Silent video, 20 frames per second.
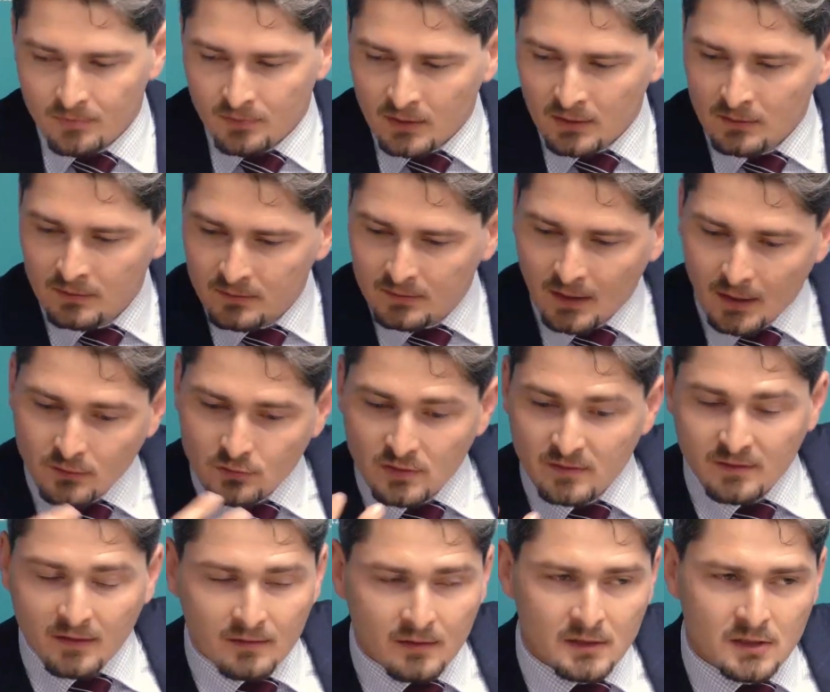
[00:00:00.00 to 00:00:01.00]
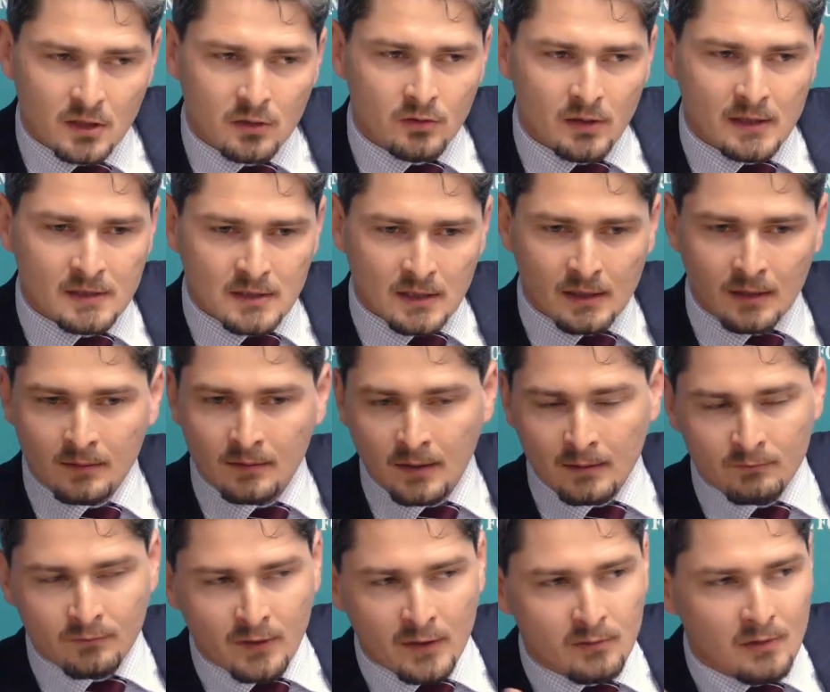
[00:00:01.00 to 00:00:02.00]
these countries disintegrating and
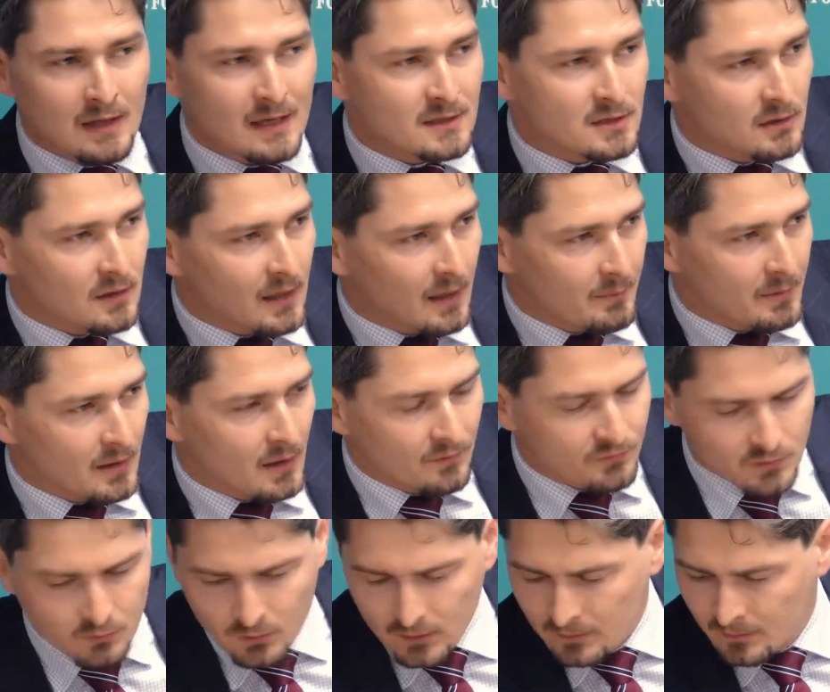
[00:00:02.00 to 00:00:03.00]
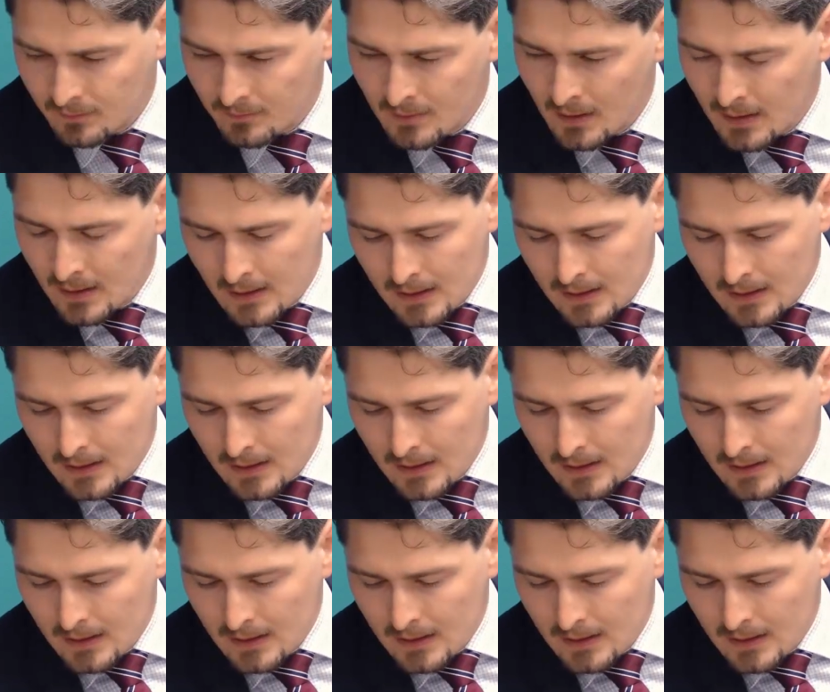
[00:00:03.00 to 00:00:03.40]
then very little coming afterwards.